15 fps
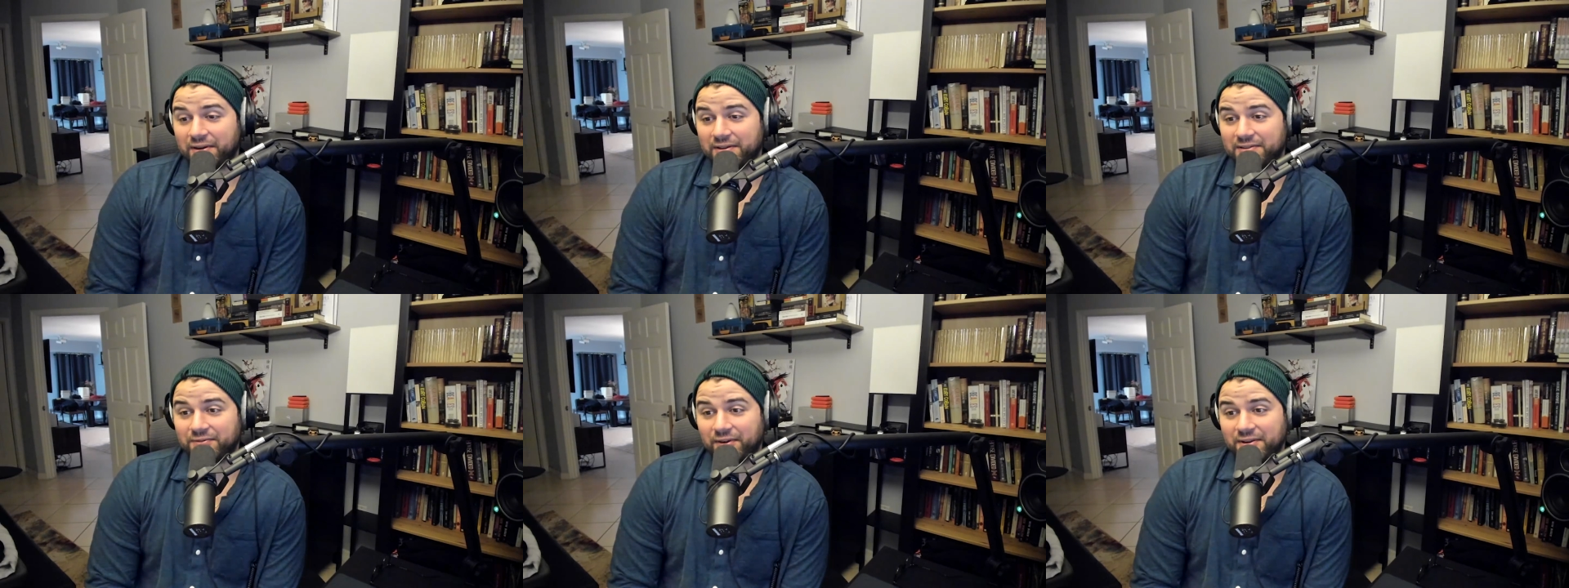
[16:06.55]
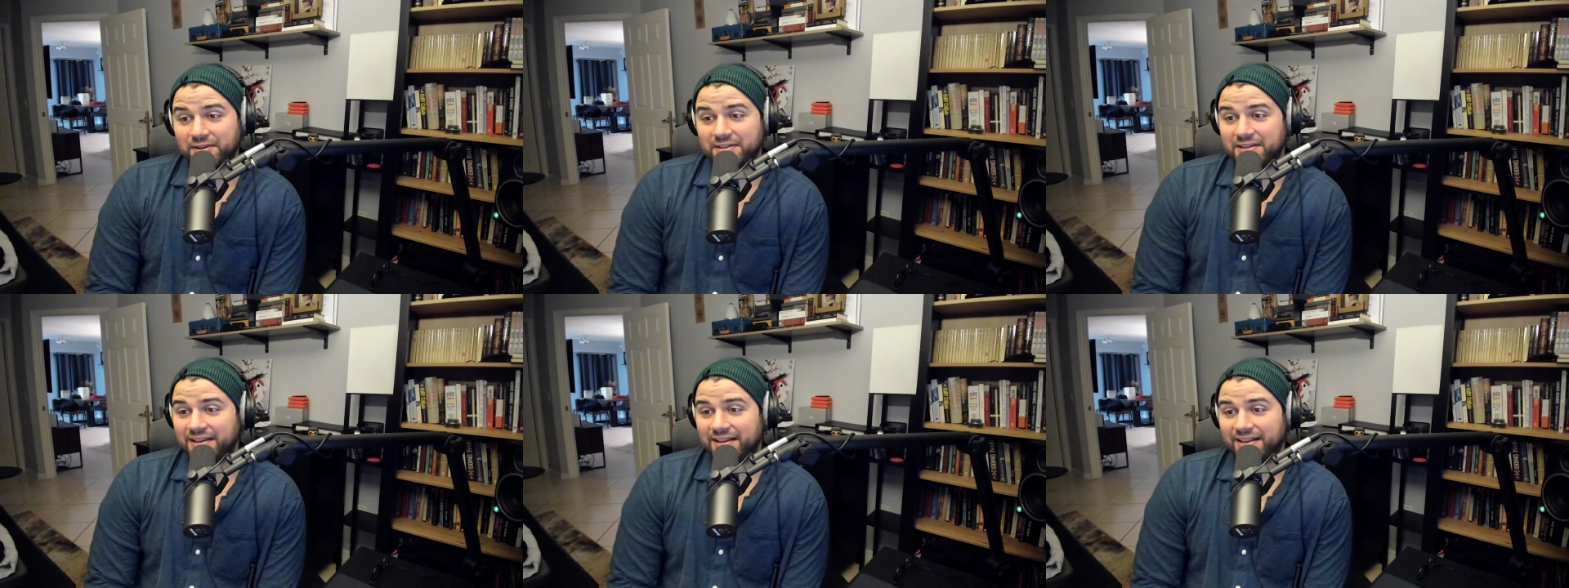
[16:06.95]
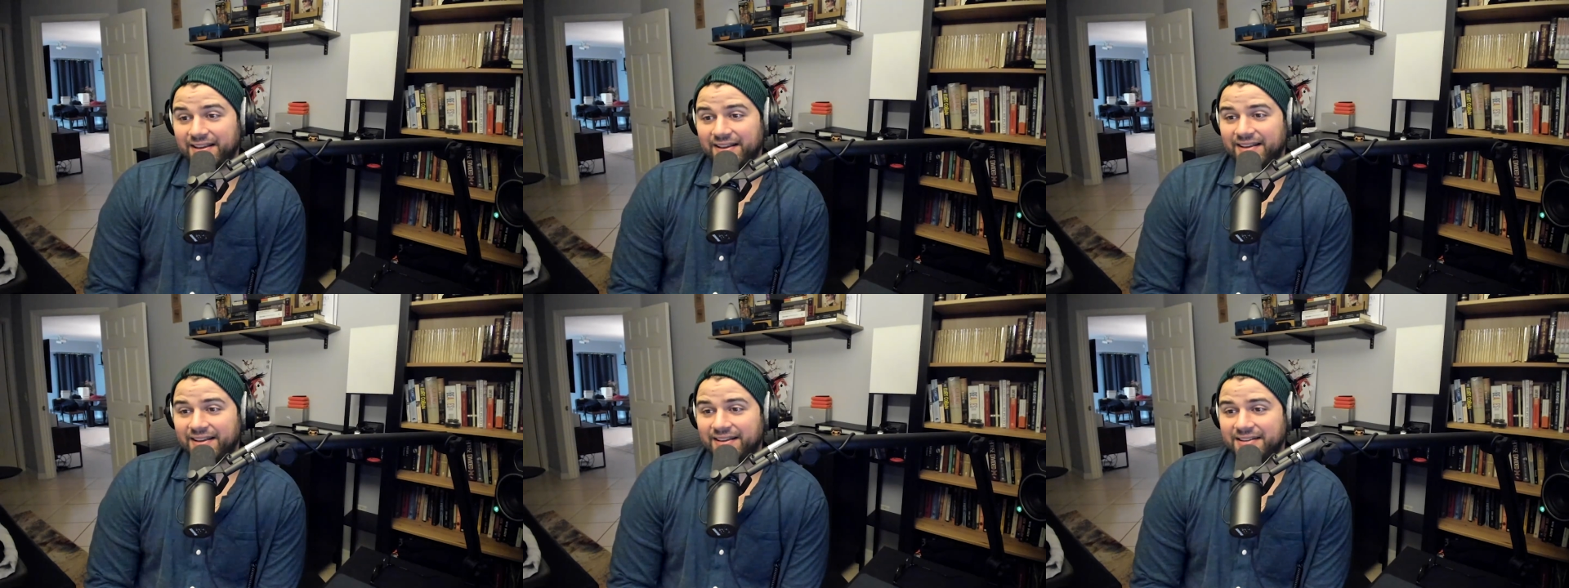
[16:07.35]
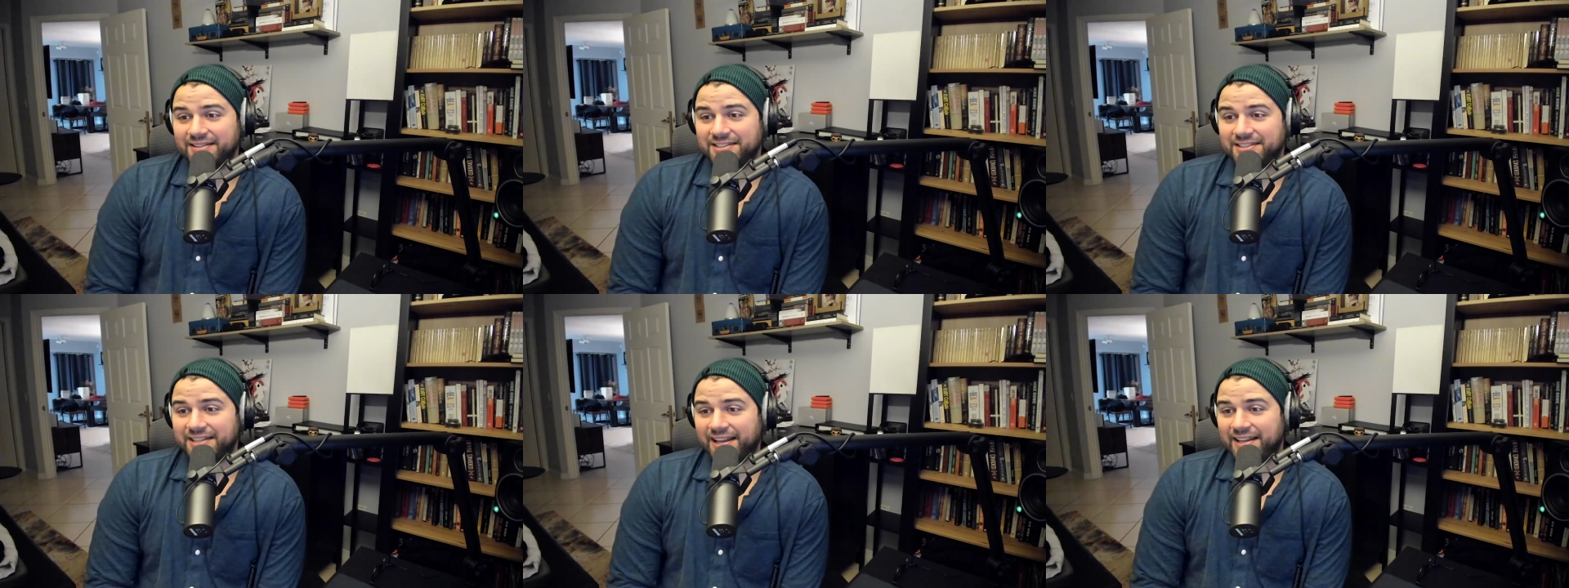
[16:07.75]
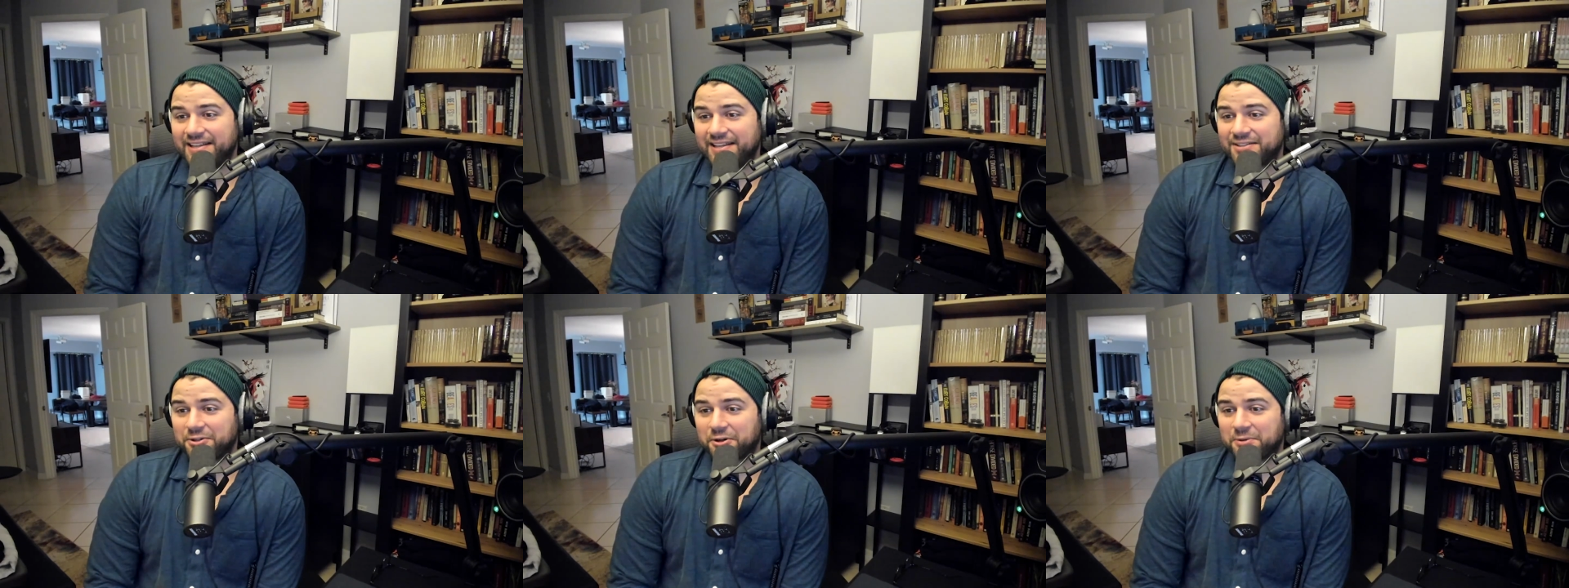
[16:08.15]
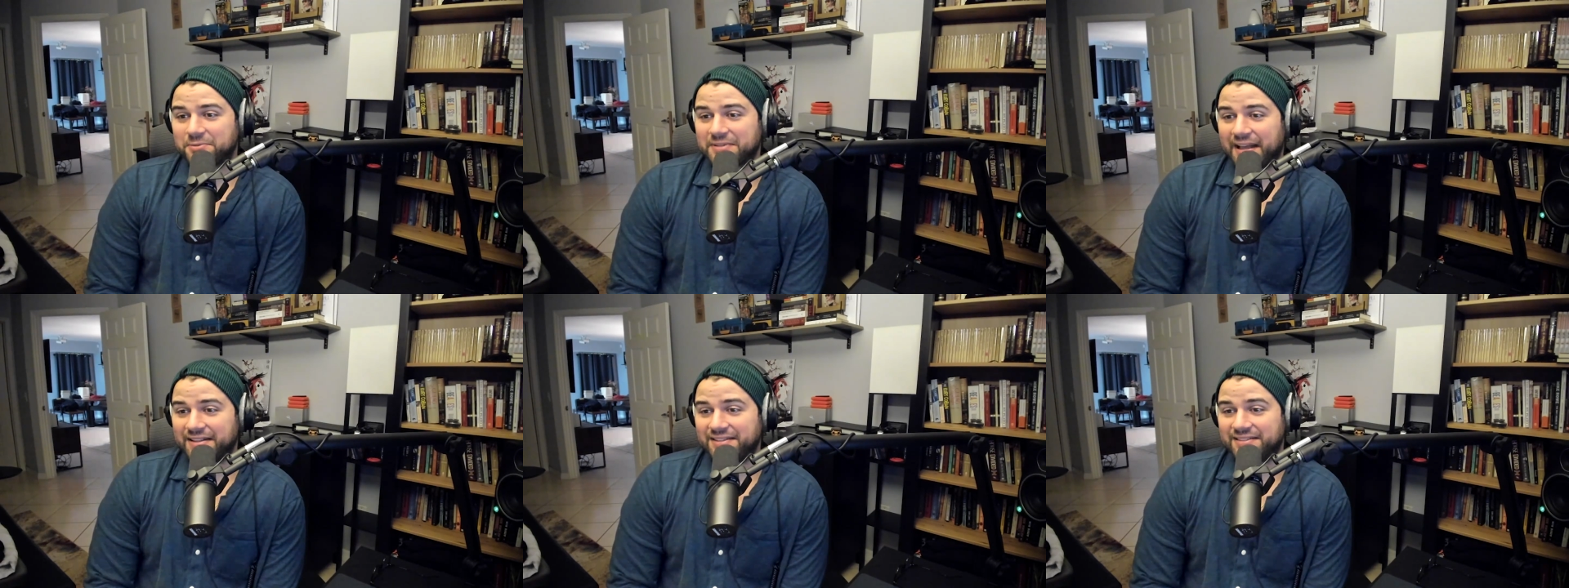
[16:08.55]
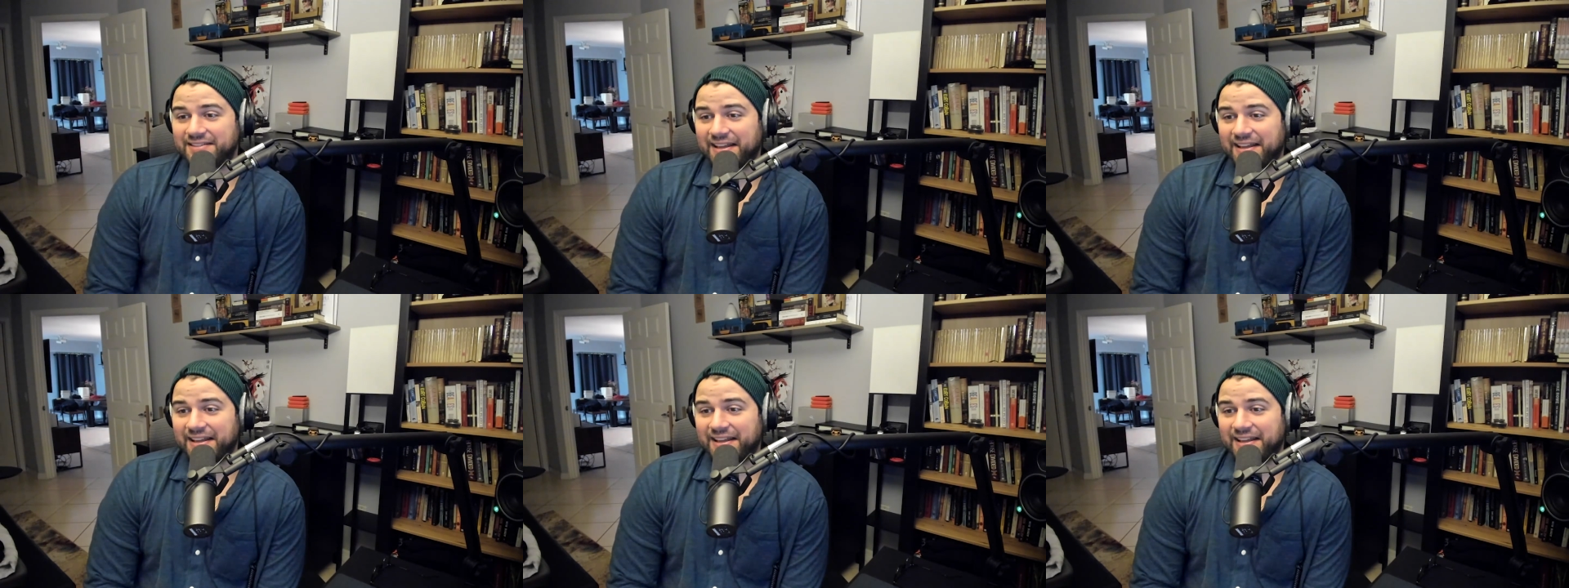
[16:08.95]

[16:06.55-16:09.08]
It's very shady circumstances